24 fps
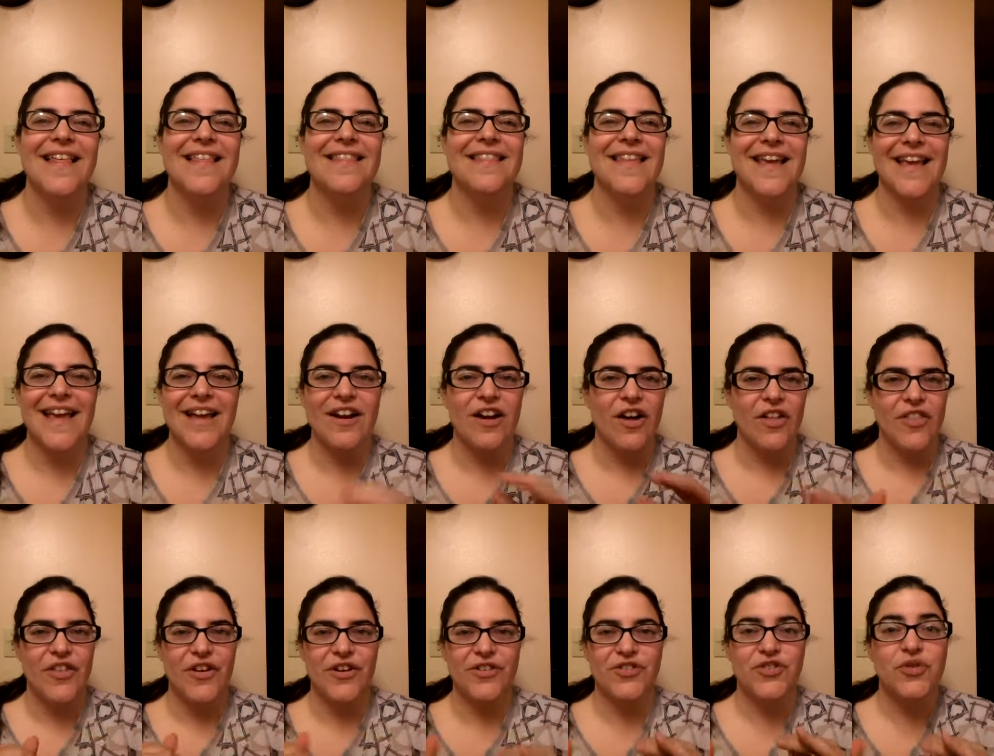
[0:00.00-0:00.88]
they get all
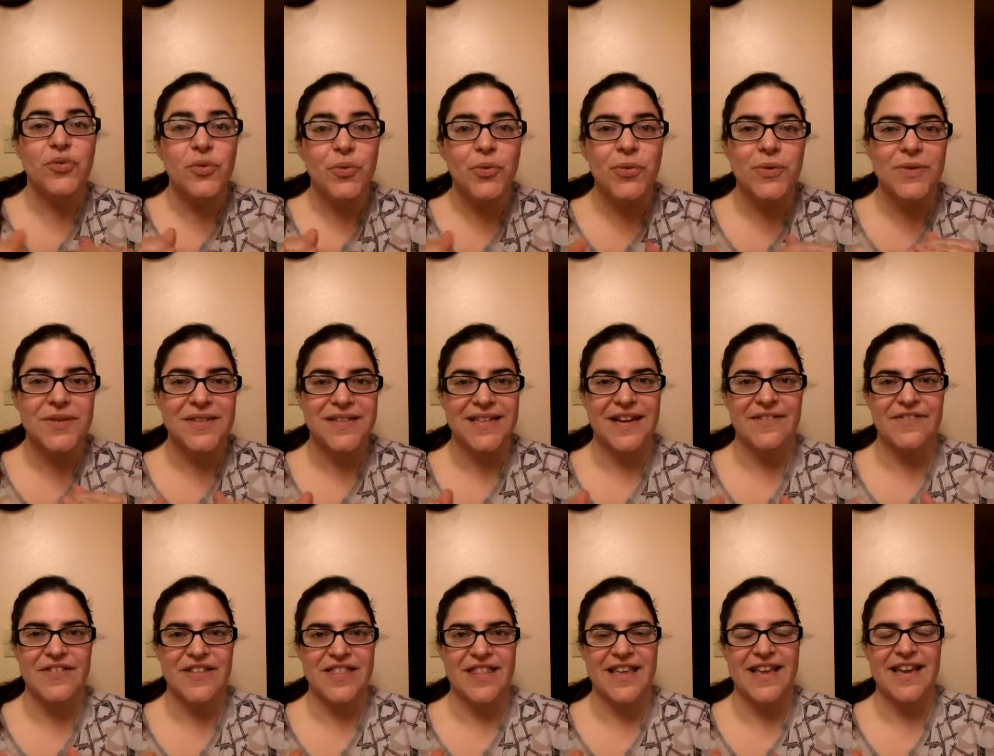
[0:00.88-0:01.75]
their tools and
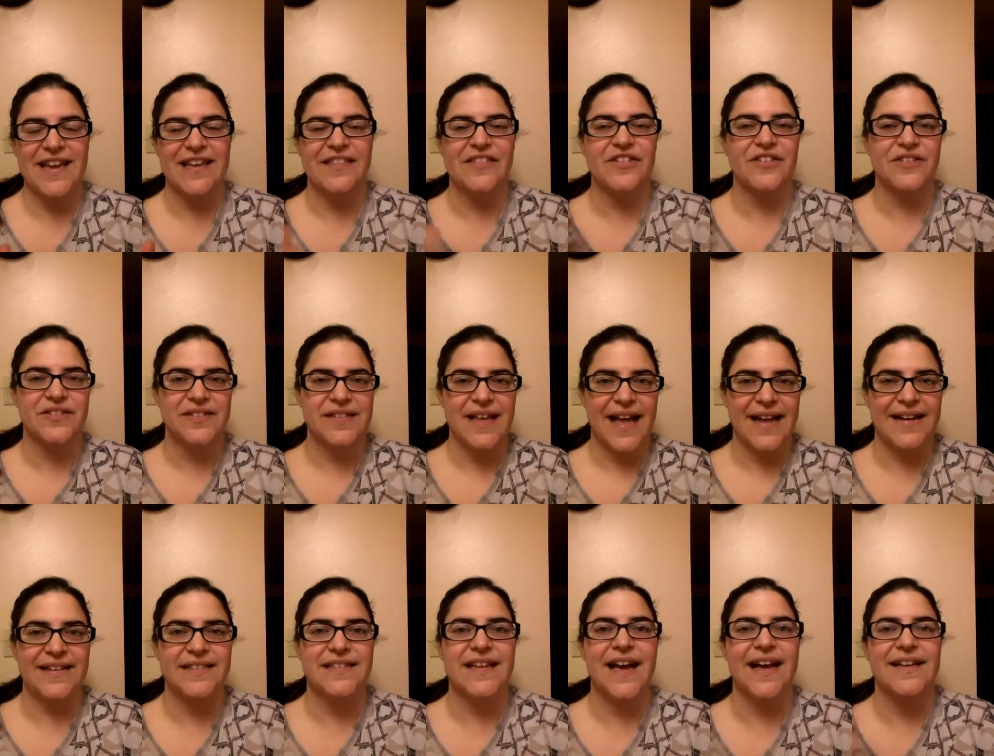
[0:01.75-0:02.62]
everything, and they're
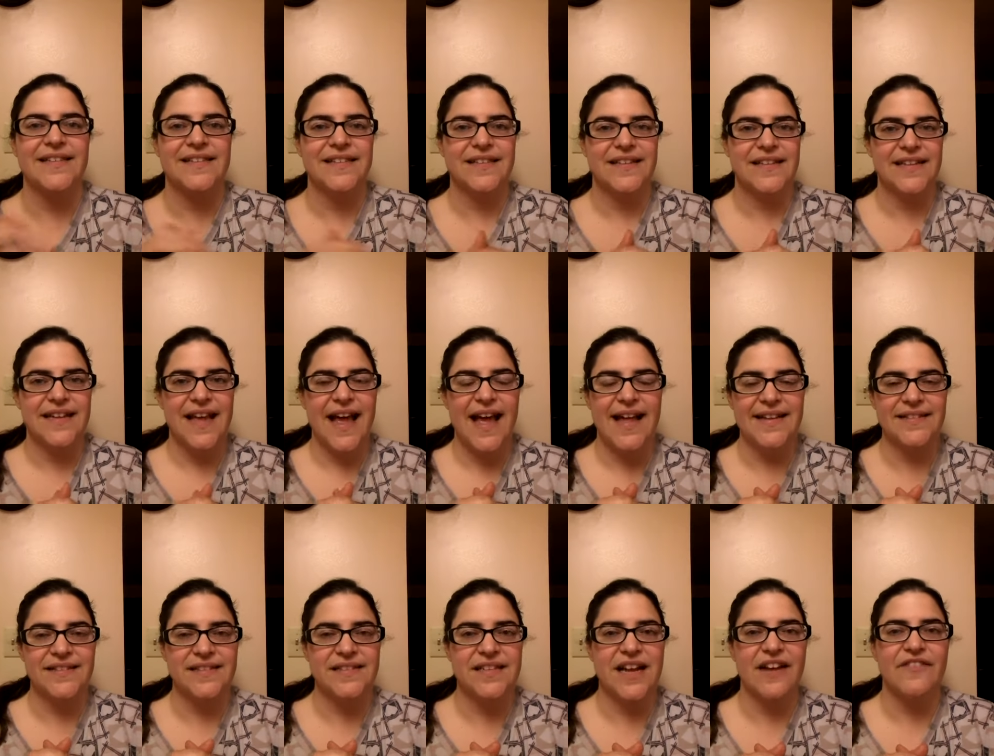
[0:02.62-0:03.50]
sanitizing
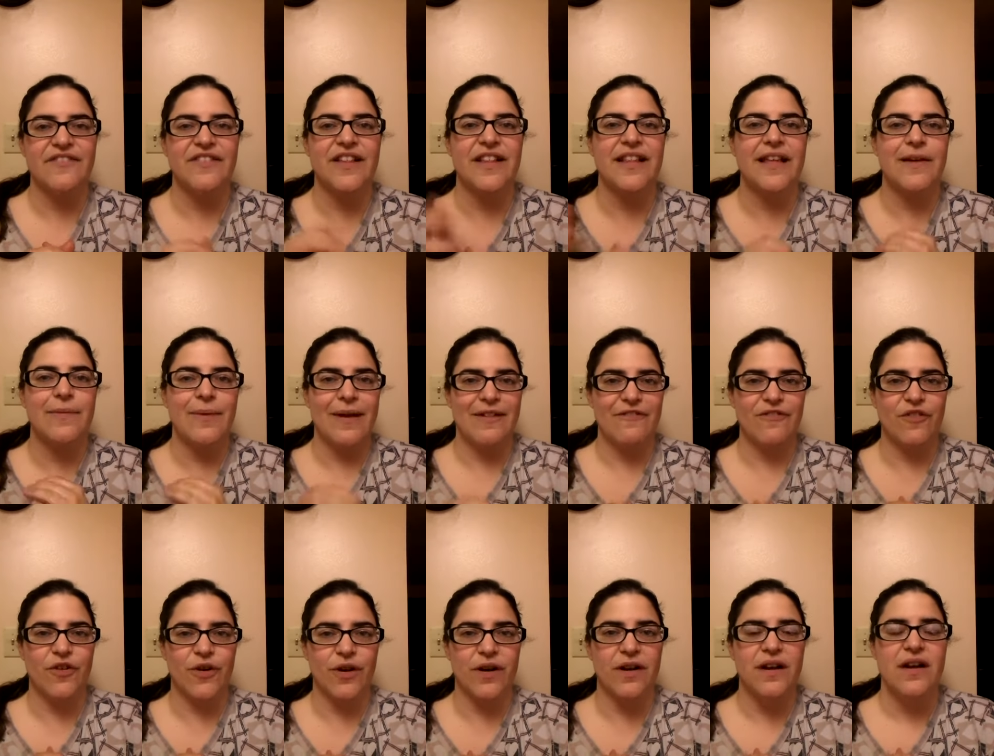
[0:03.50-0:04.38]
and stuff, and then they wait
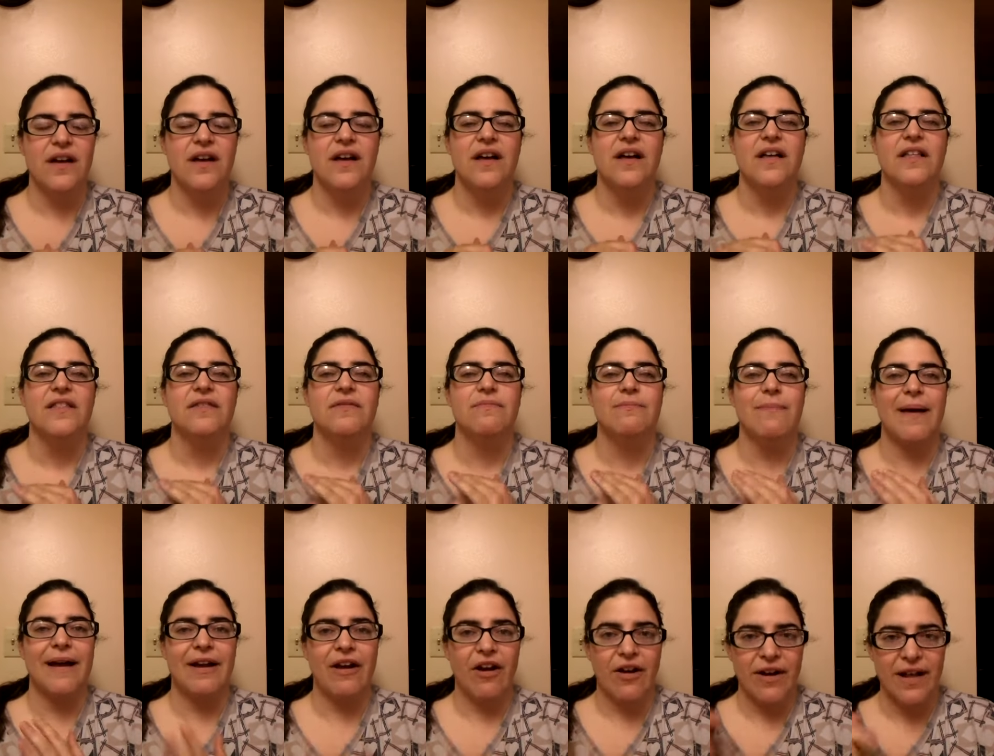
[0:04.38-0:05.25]
for
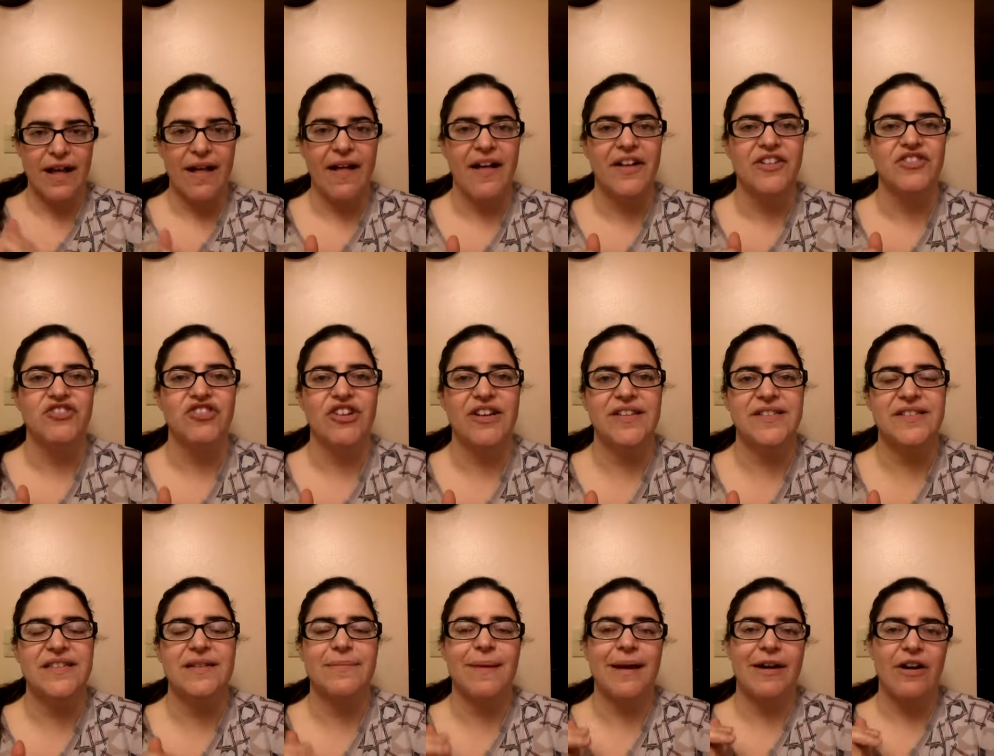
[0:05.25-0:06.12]
my
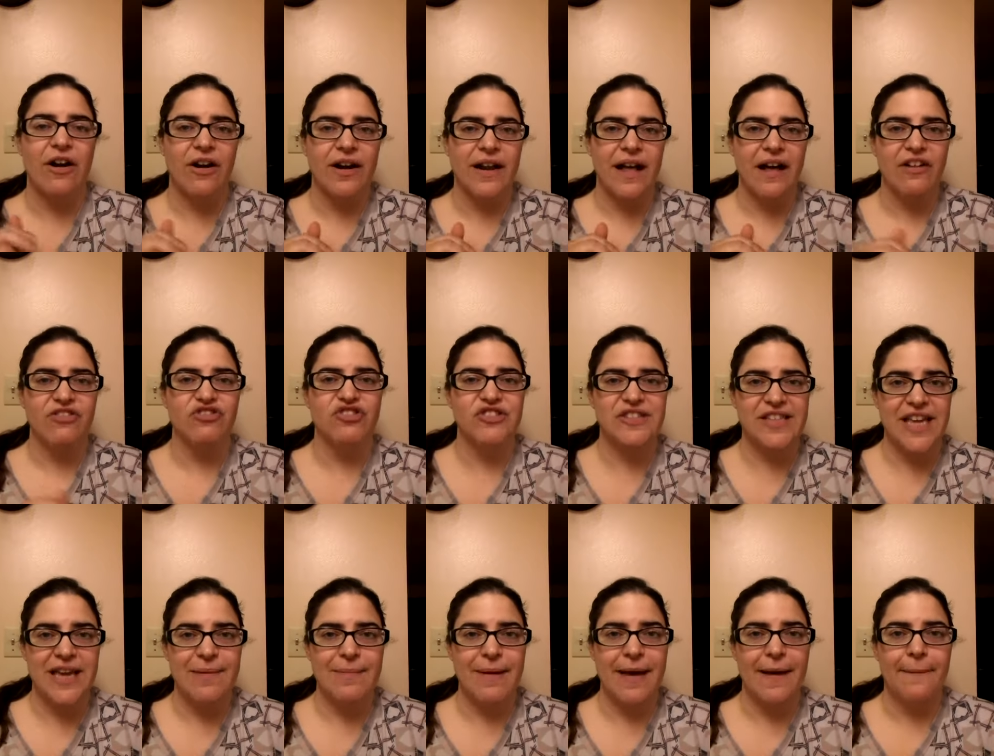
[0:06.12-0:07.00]
cardiologist, and my cardiologist
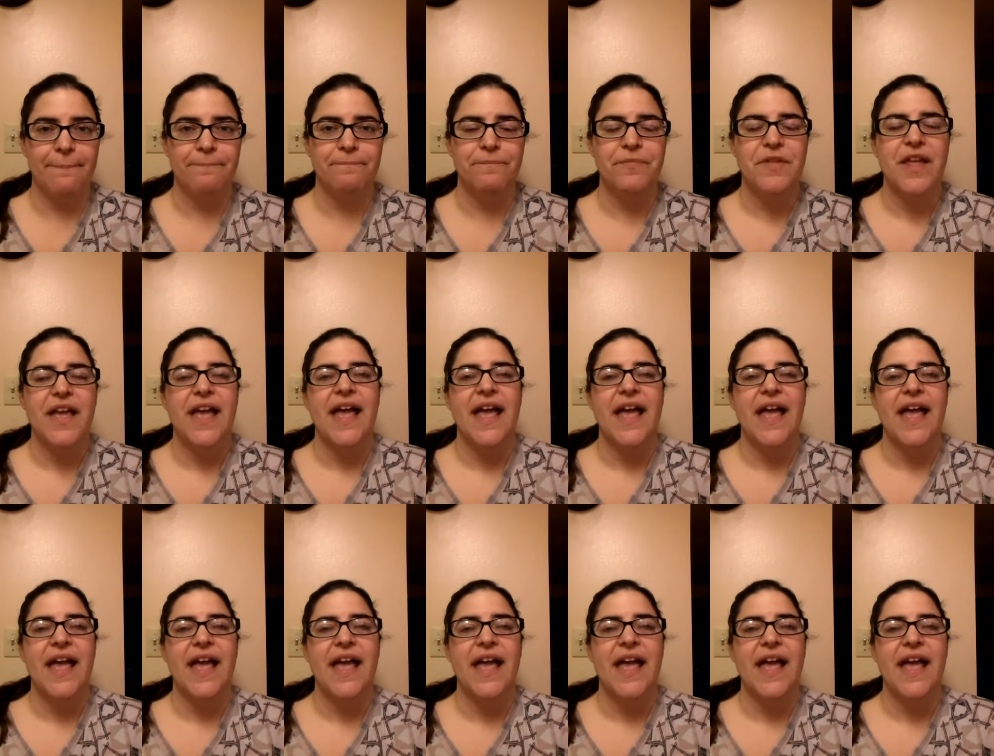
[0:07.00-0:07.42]
came in,